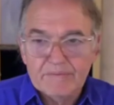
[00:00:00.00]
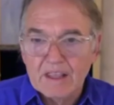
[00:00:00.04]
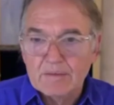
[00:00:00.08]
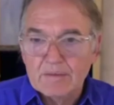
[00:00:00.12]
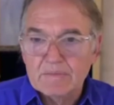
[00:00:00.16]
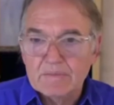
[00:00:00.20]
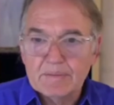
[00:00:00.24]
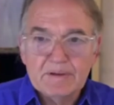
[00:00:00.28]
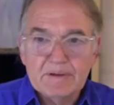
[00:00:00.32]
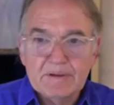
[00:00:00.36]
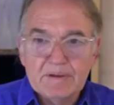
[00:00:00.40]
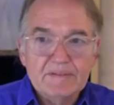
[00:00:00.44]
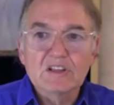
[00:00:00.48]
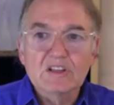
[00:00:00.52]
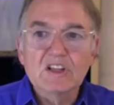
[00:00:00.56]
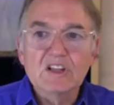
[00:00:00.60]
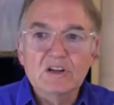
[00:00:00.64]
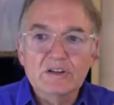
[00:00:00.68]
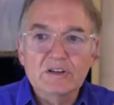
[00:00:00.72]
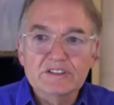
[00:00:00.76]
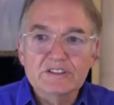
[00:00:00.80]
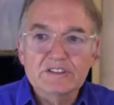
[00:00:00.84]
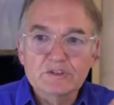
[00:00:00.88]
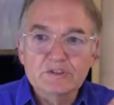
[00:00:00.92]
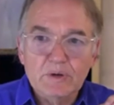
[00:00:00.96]
maybe even a
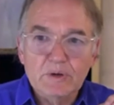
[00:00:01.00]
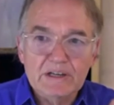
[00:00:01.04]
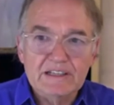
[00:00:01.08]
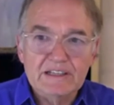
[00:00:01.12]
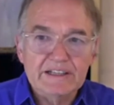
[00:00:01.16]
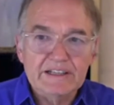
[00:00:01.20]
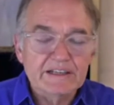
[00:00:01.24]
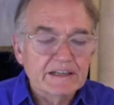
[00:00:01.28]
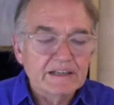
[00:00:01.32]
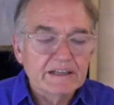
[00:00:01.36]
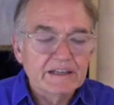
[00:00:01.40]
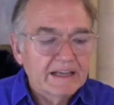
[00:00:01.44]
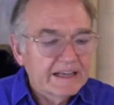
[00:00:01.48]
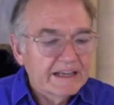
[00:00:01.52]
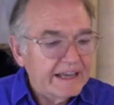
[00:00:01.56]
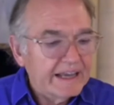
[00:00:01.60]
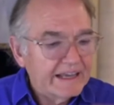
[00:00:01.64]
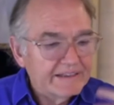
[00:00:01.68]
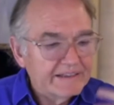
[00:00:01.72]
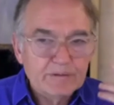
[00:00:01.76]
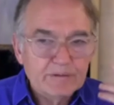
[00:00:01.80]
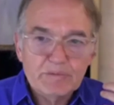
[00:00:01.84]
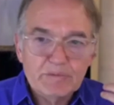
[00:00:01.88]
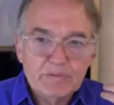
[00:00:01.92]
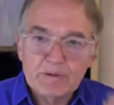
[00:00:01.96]
little adrenaline.
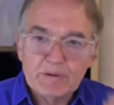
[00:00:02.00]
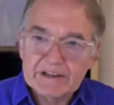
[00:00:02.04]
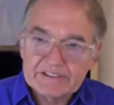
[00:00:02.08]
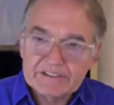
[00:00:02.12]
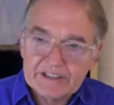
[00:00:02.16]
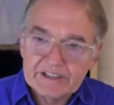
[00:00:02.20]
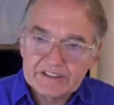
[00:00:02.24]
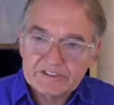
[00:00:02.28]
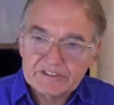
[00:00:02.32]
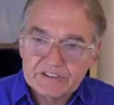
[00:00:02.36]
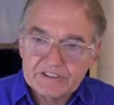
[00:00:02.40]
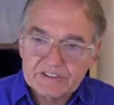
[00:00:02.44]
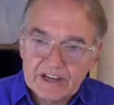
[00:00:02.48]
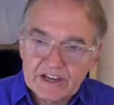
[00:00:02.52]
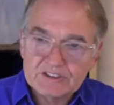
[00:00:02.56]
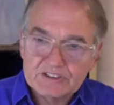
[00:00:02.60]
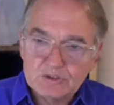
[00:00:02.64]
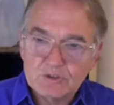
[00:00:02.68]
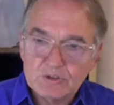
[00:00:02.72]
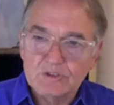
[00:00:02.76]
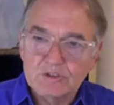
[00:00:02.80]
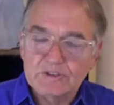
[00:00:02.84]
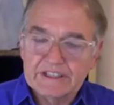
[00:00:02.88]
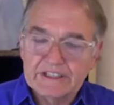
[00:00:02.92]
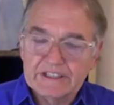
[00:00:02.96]
And then, but my
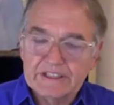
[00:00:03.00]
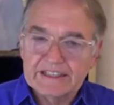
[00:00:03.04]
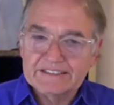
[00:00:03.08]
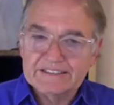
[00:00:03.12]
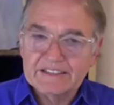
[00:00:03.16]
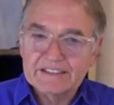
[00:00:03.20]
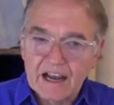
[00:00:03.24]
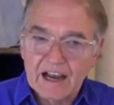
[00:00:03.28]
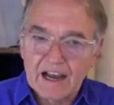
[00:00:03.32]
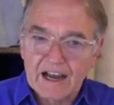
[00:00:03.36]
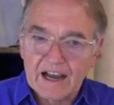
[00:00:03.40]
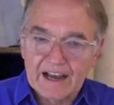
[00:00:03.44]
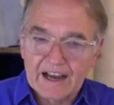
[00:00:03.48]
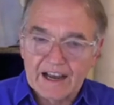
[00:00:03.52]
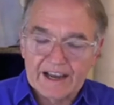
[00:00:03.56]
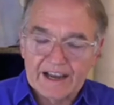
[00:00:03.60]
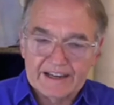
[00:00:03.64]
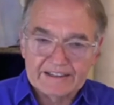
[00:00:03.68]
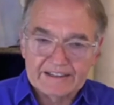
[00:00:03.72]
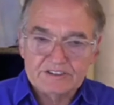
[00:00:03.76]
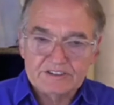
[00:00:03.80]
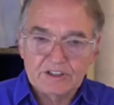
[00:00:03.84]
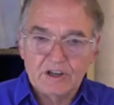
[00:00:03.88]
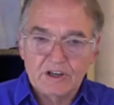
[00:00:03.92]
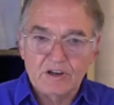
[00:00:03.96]
testosterone is
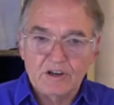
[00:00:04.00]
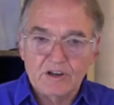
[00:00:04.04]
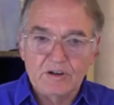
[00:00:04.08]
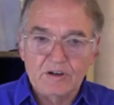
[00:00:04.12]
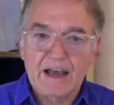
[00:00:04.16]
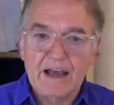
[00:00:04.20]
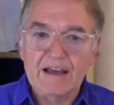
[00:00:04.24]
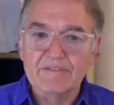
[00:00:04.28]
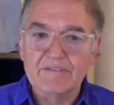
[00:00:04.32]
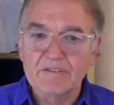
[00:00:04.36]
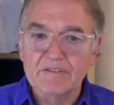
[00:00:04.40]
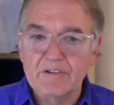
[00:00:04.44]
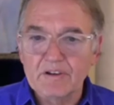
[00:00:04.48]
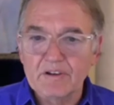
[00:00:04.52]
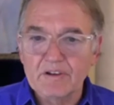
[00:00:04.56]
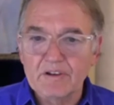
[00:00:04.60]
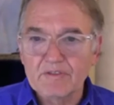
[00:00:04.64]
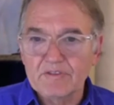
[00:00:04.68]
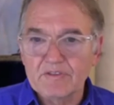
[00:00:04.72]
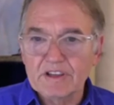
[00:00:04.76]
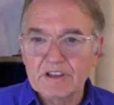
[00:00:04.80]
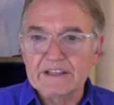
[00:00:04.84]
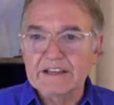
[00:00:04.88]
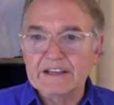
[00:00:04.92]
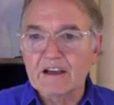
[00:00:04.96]
high, so I have a
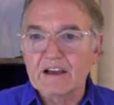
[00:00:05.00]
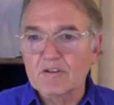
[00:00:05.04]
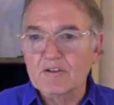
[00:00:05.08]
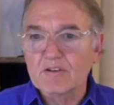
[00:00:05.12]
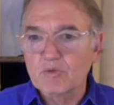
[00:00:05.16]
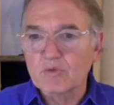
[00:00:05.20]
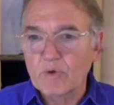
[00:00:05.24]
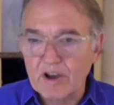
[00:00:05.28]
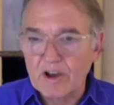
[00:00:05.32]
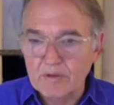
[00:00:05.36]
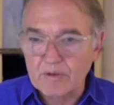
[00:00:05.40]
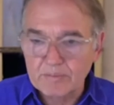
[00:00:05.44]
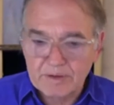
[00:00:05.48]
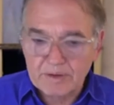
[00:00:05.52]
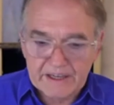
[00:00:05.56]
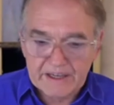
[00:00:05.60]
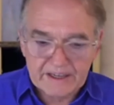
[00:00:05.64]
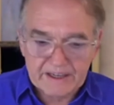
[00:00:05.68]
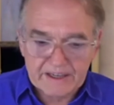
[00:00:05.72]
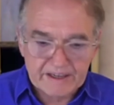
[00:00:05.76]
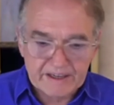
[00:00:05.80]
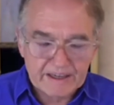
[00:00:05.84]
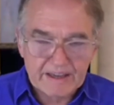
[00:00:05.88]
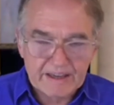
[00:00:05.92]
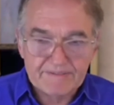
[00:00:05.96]
feeling of
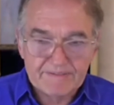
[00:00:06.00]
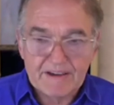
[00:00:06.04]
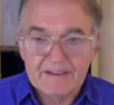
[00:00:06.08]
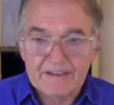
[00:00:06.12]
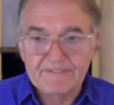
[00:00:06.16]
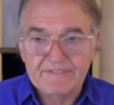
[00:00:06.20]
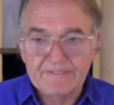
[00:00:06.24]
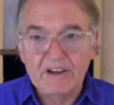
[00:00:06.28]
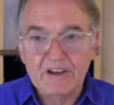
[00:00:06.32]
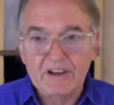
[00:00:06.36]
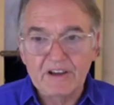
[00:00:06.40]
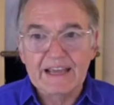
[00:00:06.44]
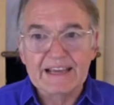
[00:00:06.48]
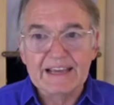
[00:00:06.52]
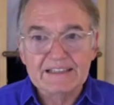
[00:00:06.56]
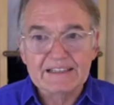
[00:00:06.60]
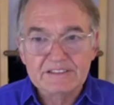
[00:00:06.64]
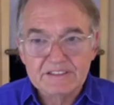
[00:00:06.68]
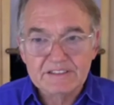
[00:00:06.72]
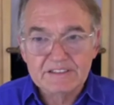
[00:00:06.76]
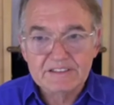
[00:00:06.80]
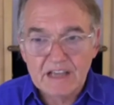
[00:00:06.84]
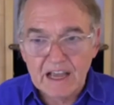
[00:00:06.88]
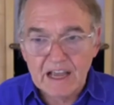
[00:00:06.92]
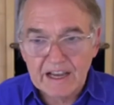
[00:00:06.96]
well-being. If I felt
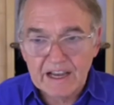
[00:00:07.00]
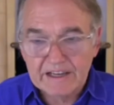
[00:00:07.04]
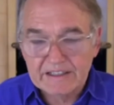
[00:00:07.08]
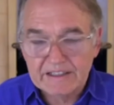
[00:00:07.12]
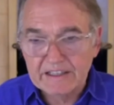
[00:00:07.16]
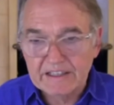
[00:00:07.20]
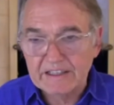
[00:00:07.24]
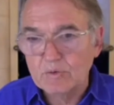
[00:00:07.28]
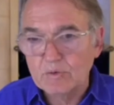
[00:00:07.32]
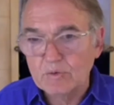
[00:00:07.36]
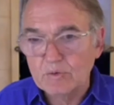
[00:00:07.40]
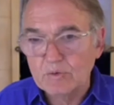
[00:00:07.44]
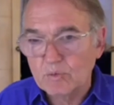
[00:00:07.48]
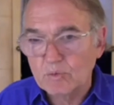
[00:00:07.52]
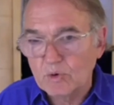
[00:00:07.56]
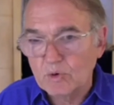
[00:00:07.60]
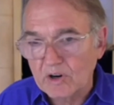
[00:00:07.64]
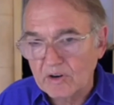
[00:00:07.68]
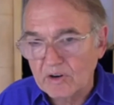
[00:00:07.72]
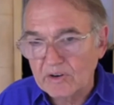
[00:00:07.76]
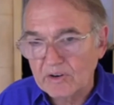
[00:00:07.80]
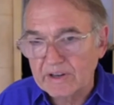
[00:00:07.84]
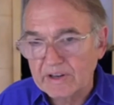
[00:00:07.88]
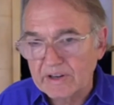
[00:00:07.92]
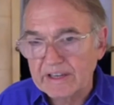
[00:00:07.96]
anxiety,
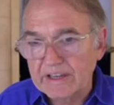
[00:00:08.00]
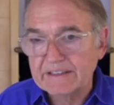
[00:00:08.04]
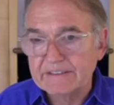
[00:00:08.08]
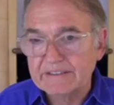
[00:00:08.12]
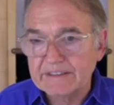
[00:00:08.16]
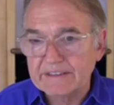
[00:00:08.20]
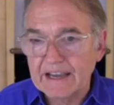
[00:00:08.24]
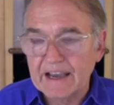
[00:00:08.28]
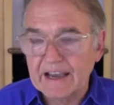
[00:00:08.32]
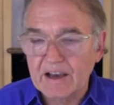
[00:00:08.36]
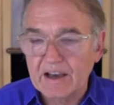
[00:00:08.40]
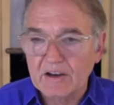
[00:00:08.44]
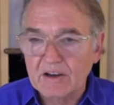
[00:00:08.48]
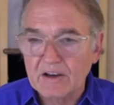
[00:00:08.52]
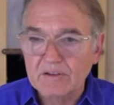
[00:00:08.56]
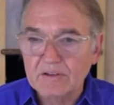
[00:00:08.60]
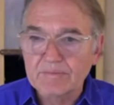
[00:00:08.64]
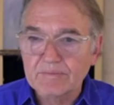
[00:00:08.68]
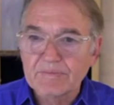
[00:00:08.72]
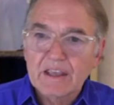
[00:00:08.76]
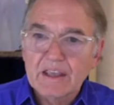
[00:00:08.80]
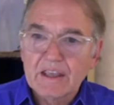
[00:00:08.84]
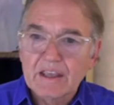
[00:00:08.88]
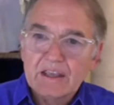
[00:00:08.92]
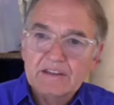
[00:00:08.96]
worry, doubt,
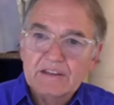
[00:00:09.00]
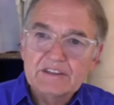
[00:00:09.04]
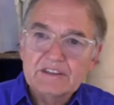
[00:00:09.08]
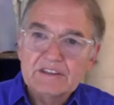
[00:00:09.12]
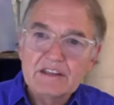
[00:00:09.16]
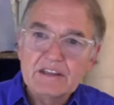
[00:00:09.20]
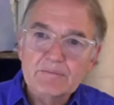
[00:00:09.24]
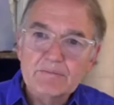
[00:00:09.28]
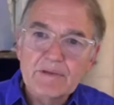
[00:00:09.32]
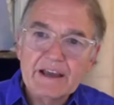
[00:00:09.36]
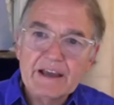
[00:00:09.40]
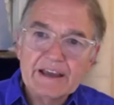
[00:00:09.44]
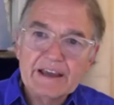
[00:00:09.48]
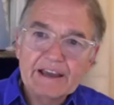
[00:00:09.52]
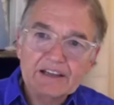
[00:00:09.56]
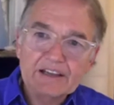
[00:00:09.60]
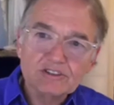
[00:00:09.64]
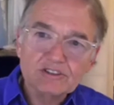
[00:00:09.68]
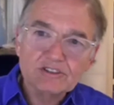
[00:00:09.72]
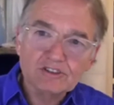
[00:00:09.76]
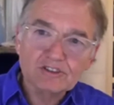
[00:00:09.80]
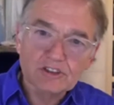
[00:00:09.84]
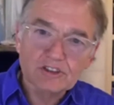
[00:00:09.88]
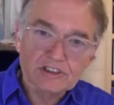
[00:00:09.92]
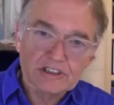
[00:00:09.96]
then my
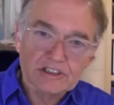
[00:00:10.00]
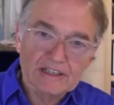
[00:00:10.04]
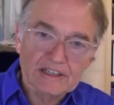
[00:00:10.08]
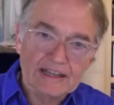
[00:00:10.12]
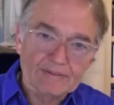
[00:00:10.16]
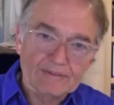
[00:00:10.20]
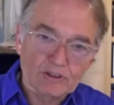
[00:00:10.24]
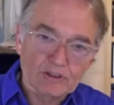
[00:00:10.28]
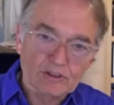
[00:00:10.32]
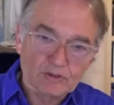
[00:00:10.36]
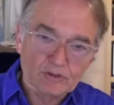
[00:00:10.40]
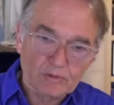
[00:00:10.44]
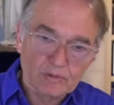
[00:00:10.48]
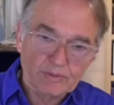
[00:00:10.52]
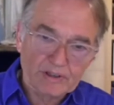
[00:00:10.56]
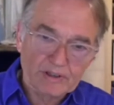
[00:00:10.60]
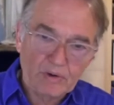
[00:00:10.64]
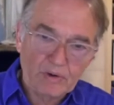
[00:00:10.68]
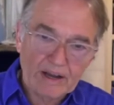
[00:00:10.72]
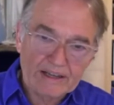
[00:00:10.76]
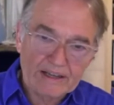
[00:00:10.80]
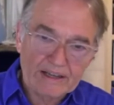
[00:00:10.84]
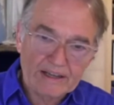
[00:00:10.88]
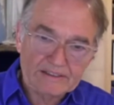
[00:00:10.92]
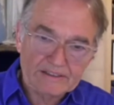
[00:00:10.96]
estrogen levels would be
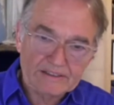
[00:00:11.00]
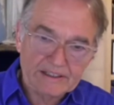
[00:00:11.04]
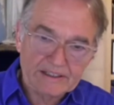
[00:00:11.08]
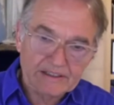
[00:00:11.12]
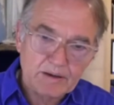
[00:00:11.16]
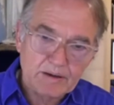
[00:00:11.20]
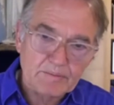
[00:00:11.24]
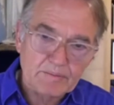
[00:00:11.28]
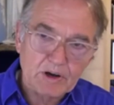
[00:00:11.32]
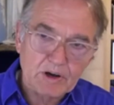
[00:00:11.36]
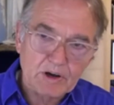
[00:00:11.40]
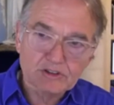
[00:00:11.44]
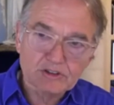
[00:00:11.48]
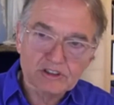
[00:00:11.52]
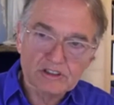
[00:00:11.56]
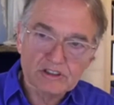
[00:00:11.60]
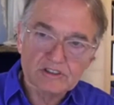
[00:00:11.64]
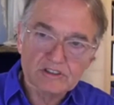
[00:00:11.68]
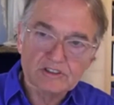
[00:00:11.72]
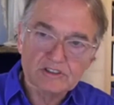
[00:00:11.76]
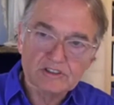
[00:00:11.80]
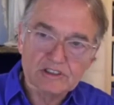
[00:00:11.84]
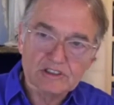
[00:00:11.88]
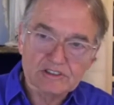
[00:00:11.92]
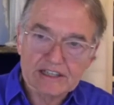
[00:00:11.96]
rising.
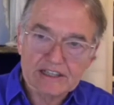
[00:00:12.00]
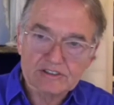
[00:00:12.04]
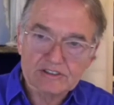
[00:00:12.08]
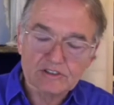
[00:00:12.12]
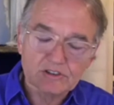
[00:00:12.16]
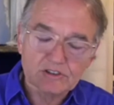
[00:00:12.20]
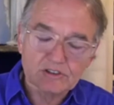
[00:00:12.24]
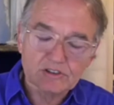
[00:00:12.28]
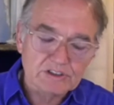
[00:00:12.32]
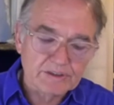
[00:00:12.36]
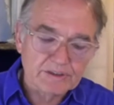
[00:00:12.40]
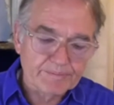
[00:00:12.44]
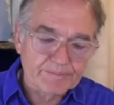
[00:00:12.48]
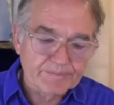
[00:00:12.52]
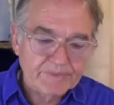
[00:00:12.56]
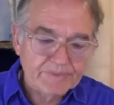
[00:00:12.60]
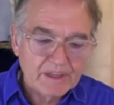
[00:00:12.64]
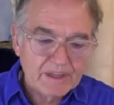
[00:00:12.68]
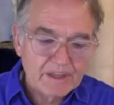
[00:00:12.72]
Emotions is estrogen.